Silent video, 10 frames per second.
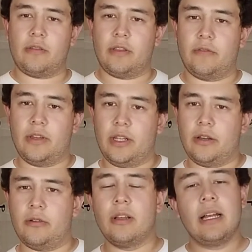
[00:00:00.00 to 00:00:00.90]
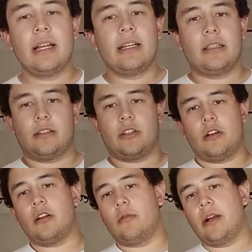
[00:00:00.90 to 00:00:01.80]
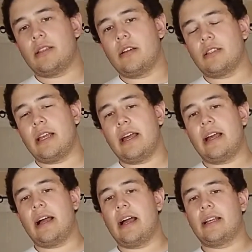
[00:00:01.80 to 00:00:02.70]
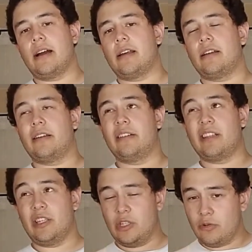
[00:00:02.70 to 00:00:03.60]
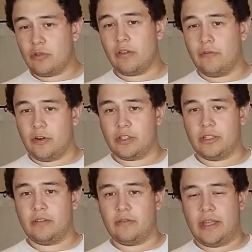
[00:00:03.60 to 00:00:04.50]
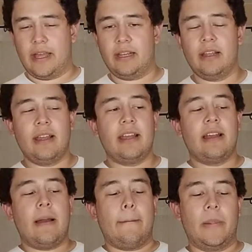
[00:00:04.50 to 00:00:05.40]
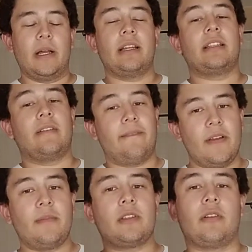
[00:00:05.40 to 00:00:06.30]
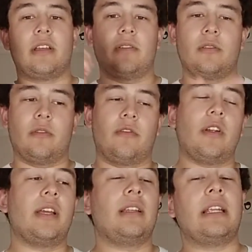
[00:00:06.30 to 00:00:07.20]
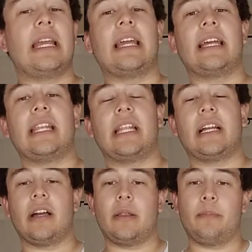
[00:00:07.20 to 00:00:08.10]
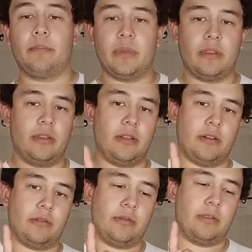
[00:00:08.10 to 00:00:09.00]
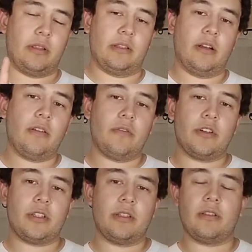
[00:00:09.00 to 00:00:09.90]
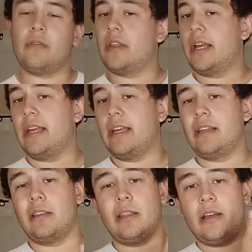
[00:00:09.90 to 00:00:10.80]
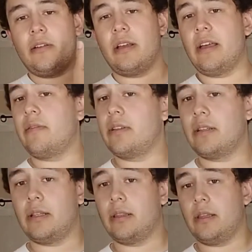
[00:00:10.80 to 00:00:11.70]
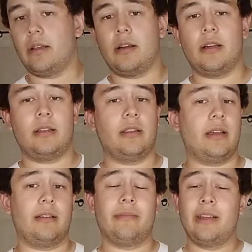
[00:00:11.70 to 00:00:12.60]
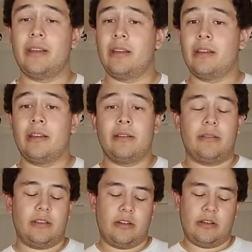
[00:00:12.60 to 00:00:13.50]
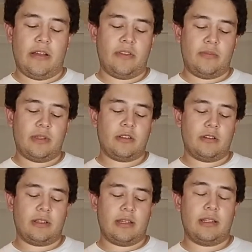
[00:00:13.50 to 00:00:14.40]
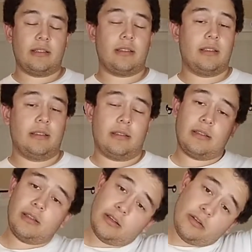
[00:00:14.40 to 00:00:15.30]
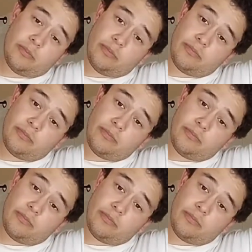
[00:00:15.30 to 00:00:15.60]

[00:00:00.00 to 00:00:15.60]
of the video, the Chicago White Sox hat. I got a youth version of that, but it didn't fit me, so I gave it to a friend, and I got a, you know, the adult version of that hat, and now I have it. And thank God that, you know, having the misunderstandings is, you know,